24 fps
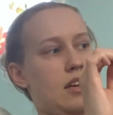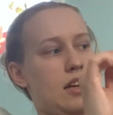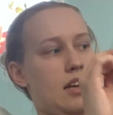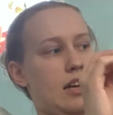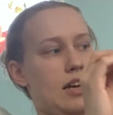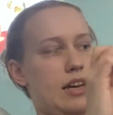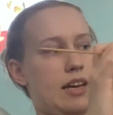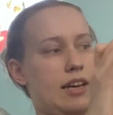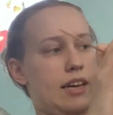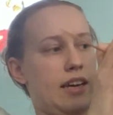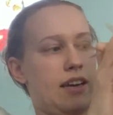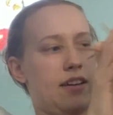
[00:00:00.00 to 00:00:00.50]

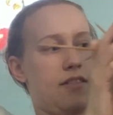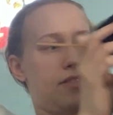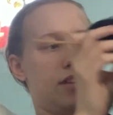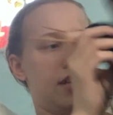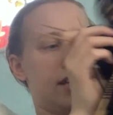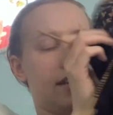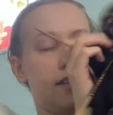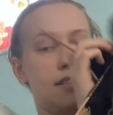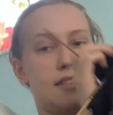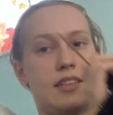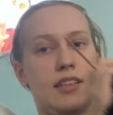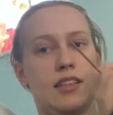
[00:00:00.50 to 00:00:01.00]
I have like
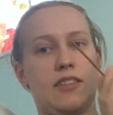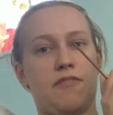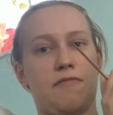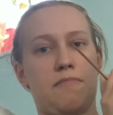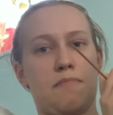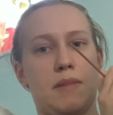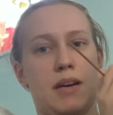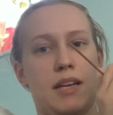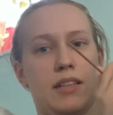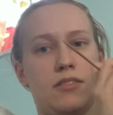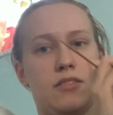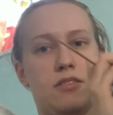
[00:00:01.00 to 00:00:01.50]
a set of
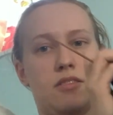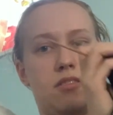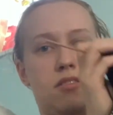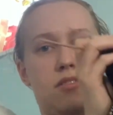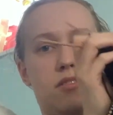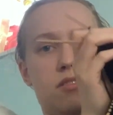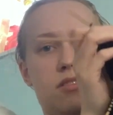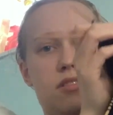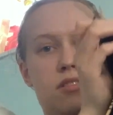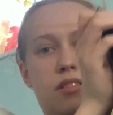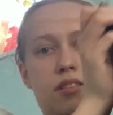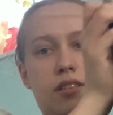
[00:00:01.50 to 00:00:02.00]

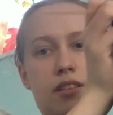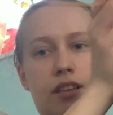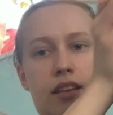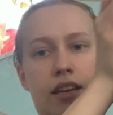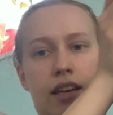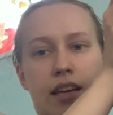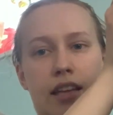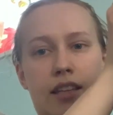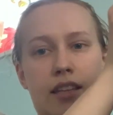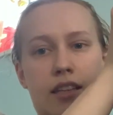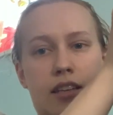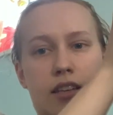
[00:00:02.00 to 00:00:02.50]
metal
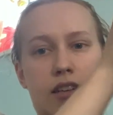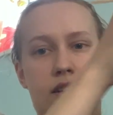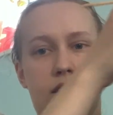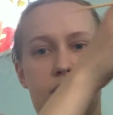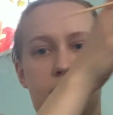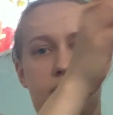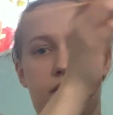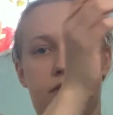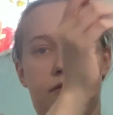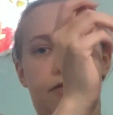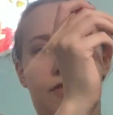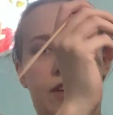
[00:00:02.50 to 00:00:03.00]
and
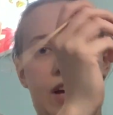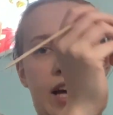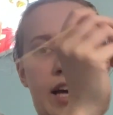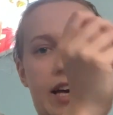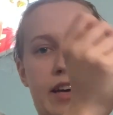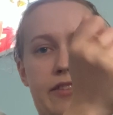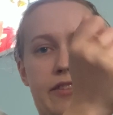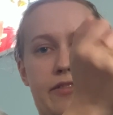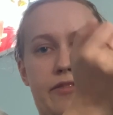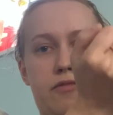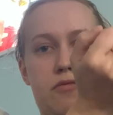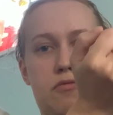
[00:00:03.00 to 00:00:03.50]
then
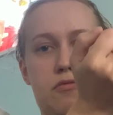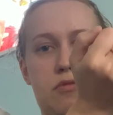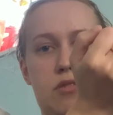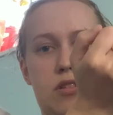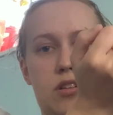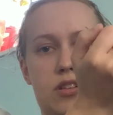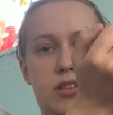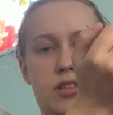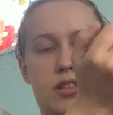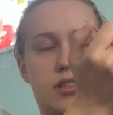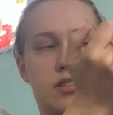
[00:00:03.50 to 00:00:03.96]
5 wood